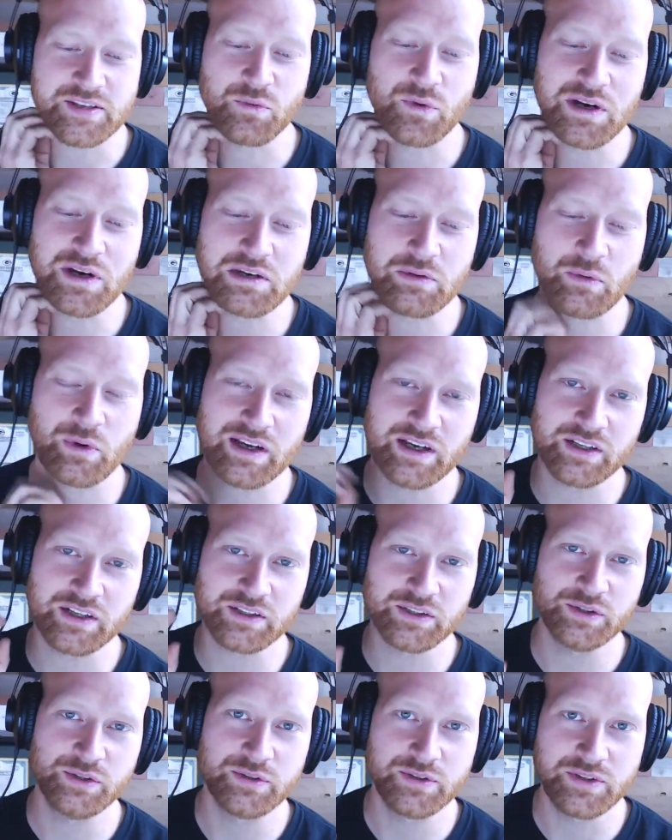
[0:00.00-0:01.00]
What
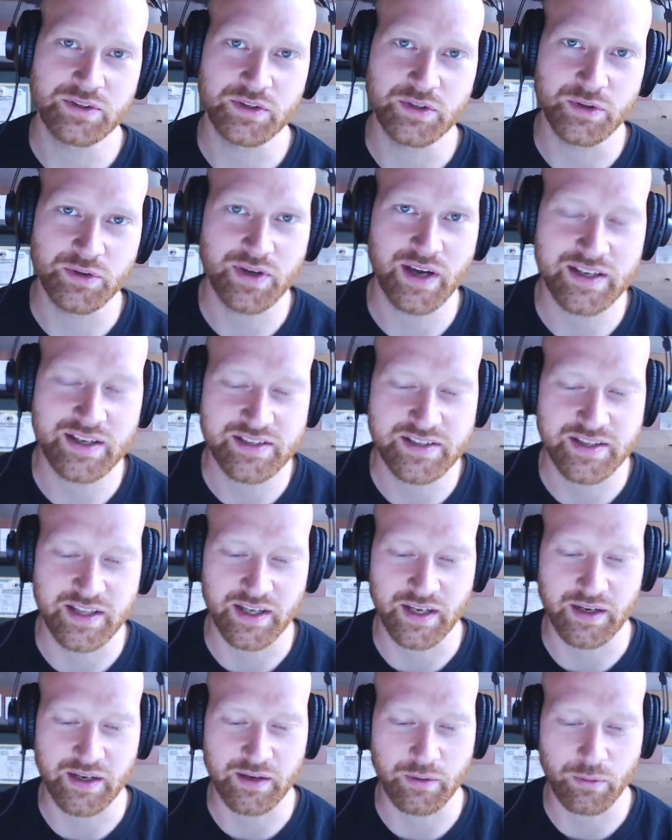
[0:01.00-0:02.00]
glue do you guys
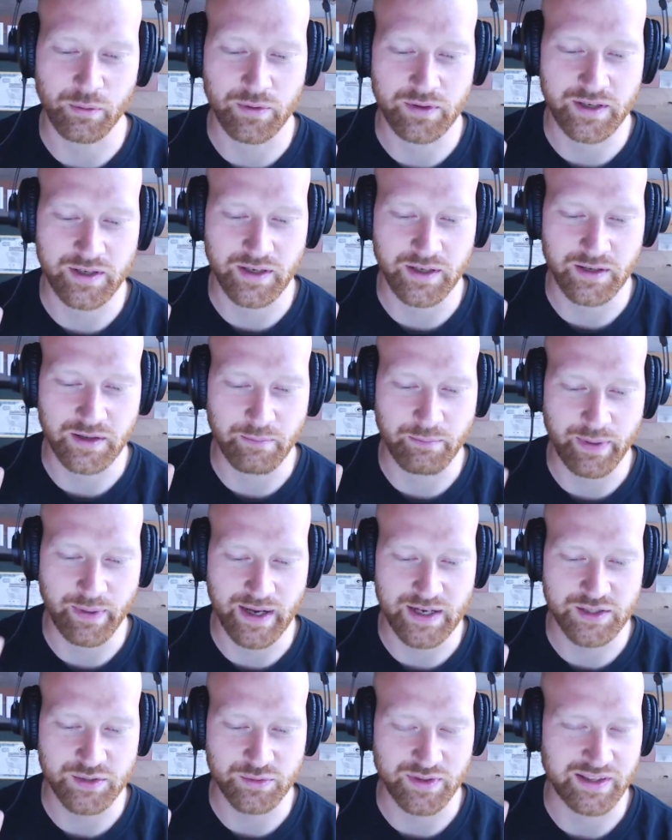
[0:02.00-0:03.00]
think did the
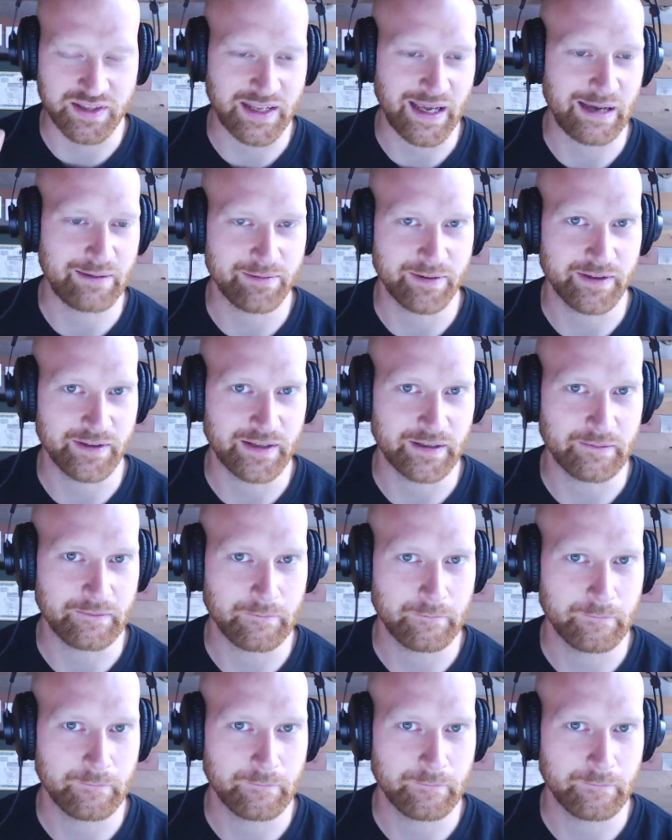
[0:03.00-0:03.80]
best with gap filling?